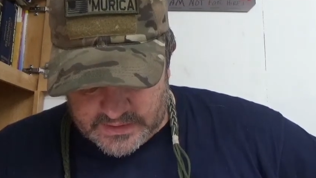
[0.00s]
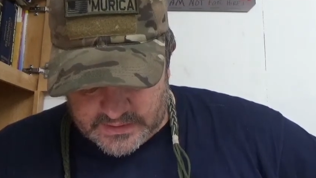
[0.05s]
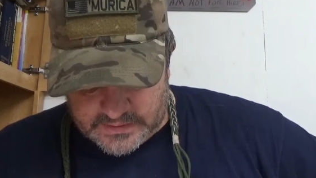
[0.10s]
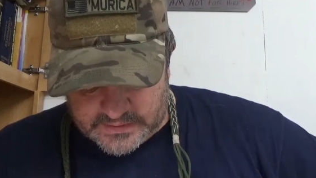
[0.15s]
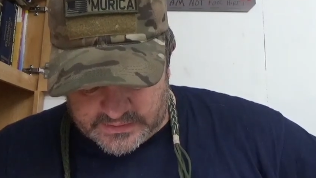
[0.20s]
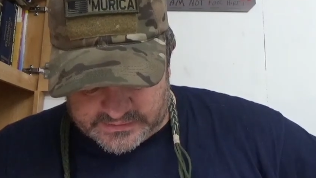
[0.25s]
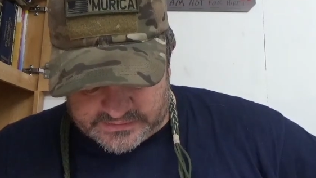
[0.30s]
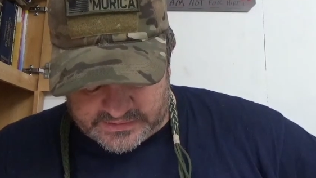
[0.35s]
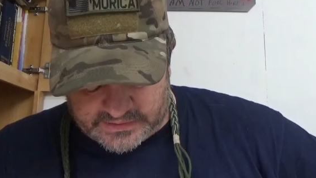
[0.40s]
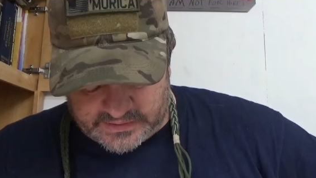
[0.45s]

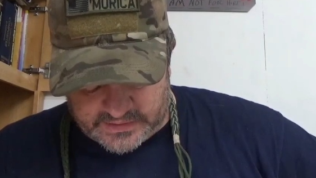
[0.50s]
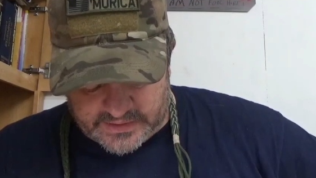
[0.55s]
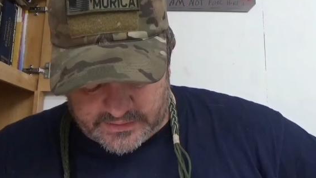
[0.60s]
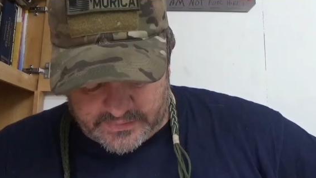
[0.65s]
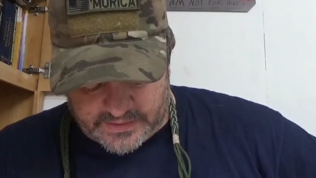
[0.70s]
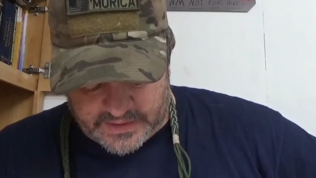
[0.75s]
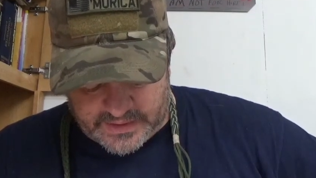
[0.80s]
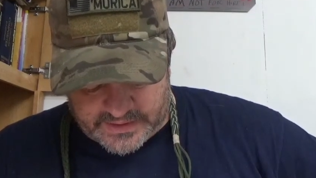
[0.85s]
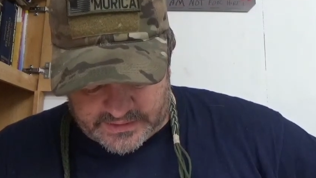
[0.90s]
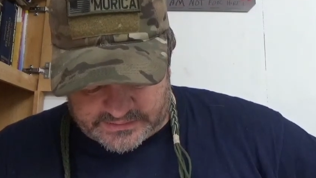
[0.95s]
This
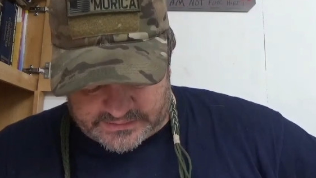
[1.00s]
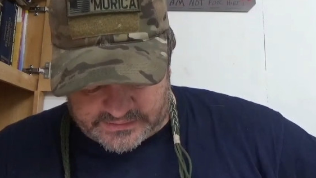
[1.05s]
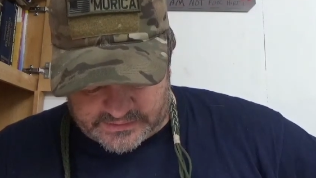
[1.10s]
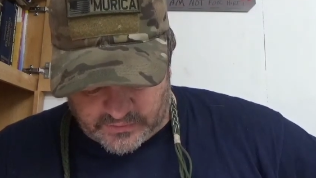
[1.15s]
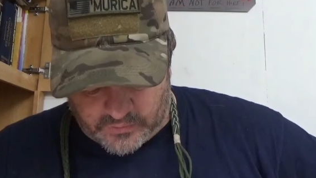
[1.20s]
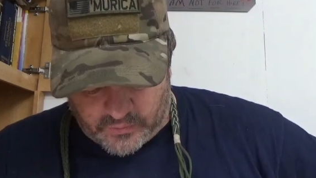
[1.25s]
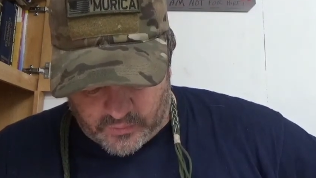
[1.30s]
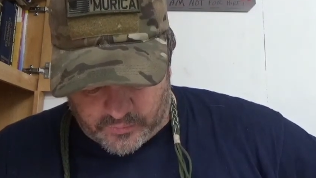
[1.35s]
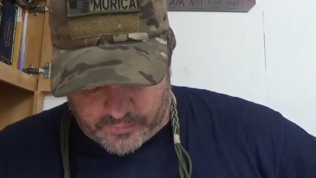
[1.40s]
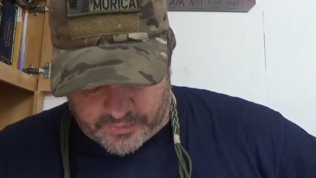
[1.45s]
eliminates the
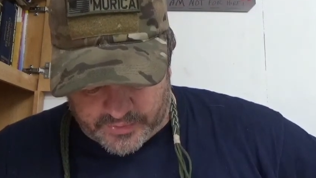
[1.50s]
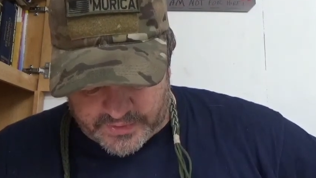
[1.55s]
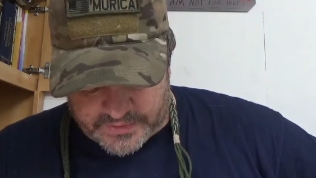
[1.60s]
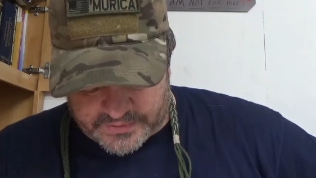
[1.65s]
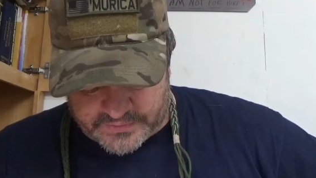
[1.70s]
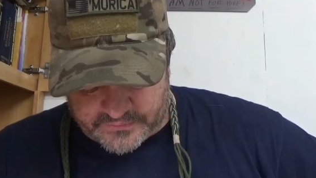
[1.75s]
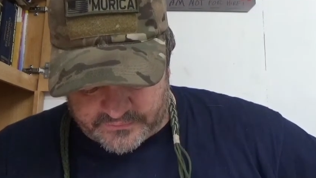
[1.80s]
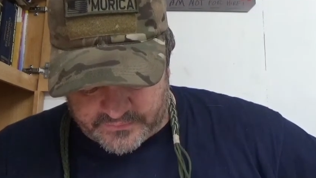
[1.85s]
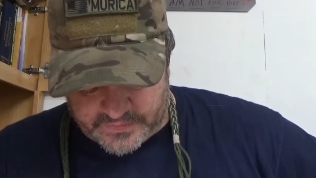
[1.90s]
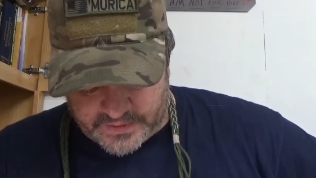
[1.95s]
oil
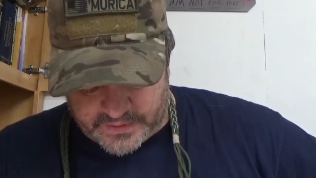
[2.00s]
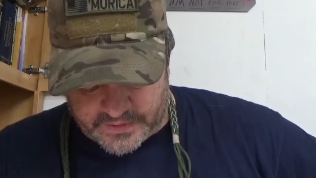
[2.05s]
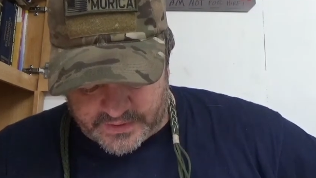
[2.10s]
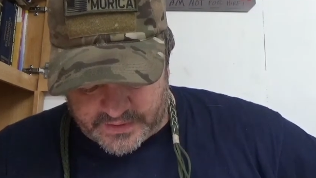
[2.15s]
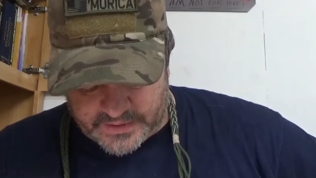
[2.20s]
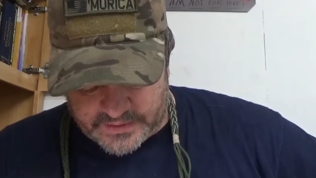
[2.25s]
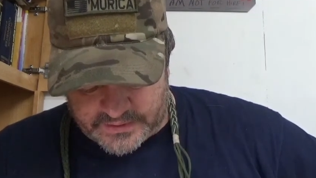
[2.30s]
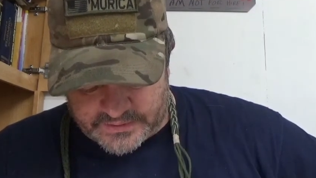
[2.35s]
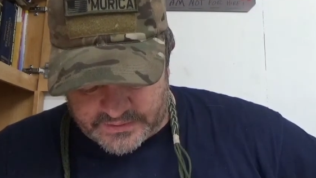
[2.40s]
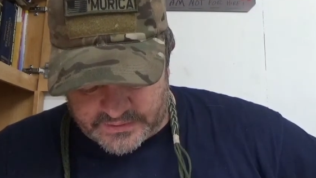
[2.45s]
pressure
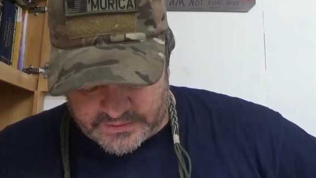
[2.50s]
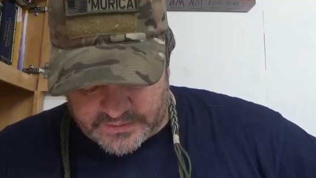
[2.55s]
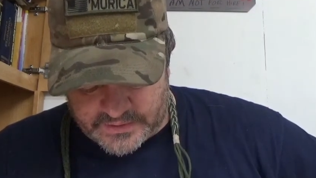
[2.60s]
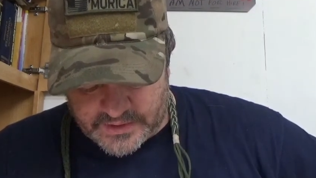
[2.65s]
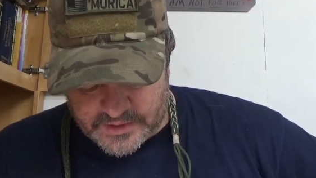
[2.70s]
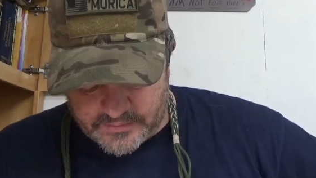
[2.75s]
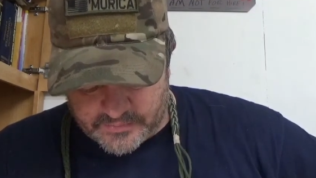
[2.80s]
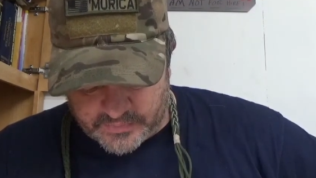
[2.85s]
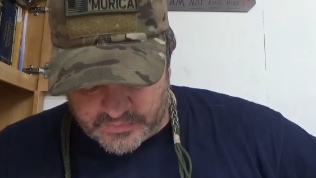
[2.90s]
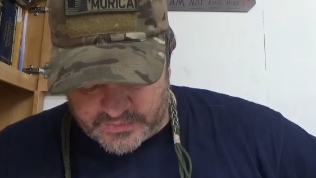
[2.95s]
variation
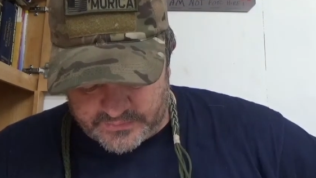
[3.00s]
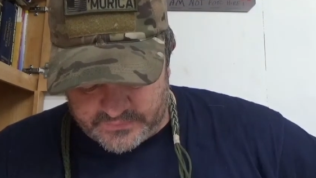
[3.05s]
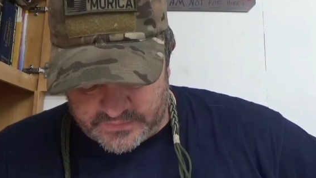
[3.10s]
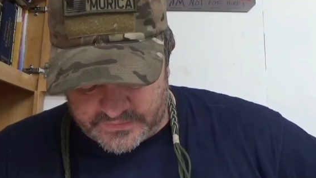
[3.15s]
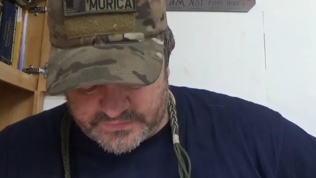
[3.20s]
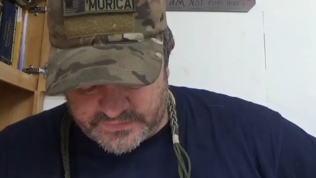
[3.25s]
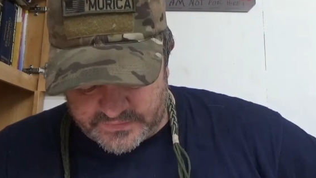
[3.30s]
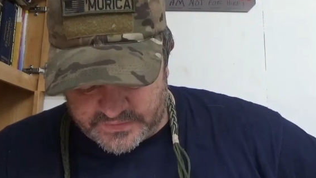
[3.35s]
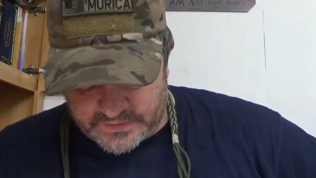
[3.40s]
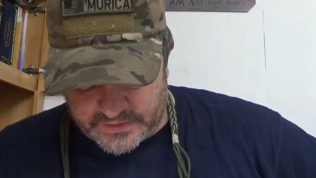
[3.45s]

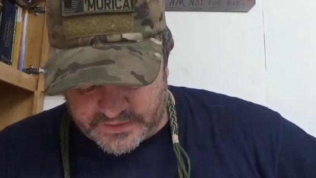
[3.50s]
previously